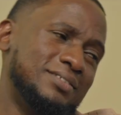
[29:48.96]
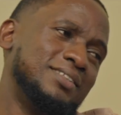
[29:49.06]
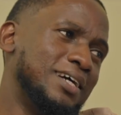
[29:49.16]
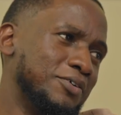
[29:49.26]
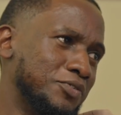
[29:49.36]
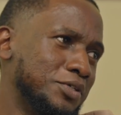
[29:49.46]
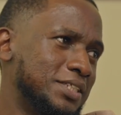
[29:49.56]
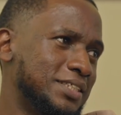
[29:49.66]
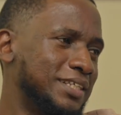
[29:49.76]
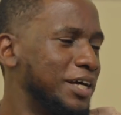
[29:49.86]
young
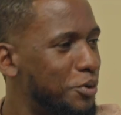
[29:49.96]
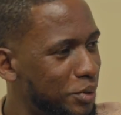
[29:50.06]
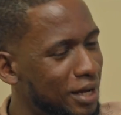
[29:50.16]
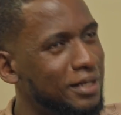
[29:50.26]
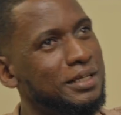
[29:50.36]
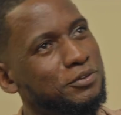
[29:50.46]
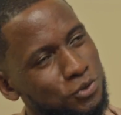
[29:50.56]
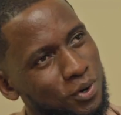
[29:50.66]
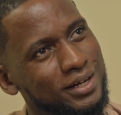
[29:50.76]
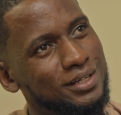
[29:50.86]
voices. Yeah.
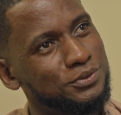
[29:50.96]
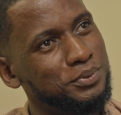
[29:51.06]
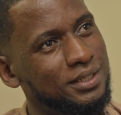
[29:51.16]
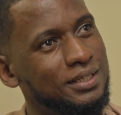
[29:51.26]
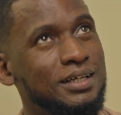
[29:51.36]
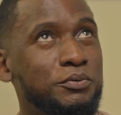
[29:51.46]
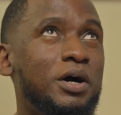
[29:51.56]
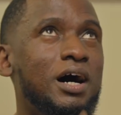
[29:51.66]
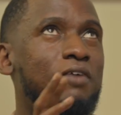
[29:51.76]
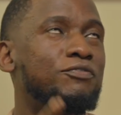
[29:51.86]
So adults,
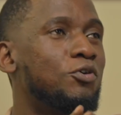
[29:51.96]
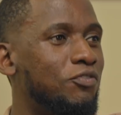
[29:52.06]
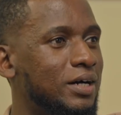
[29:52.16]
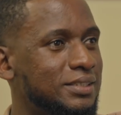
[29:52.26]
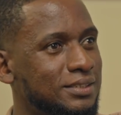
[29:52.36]
a few of us